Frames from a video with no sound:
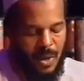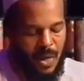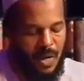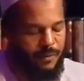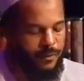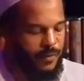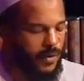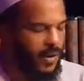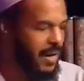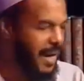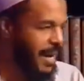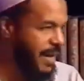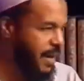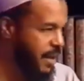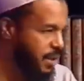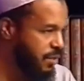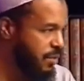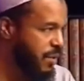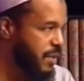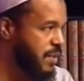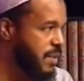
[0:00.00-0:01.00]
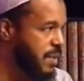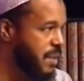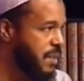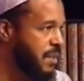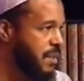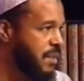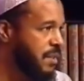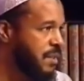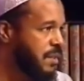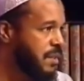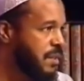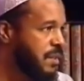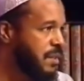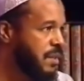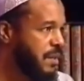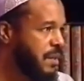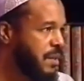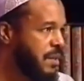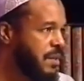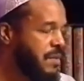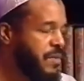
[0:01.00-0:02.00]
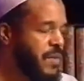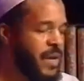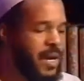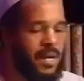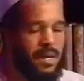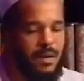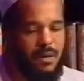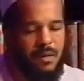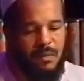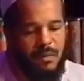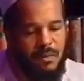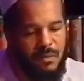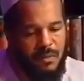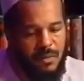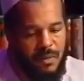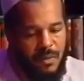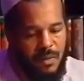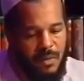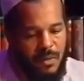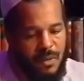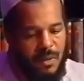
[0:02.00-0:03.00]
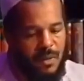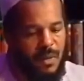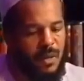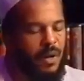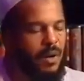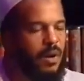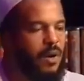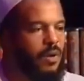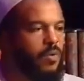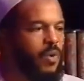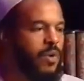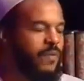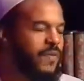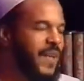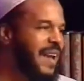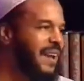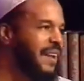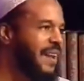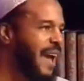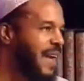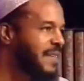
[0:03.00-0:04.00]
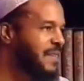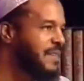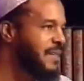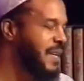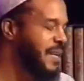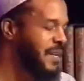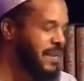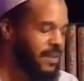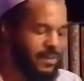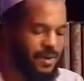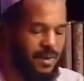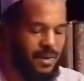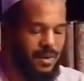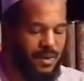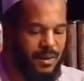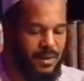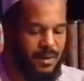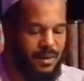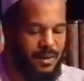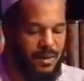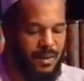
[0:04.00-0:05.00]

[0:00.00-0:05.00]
If they're not interested, then we've not lost anything.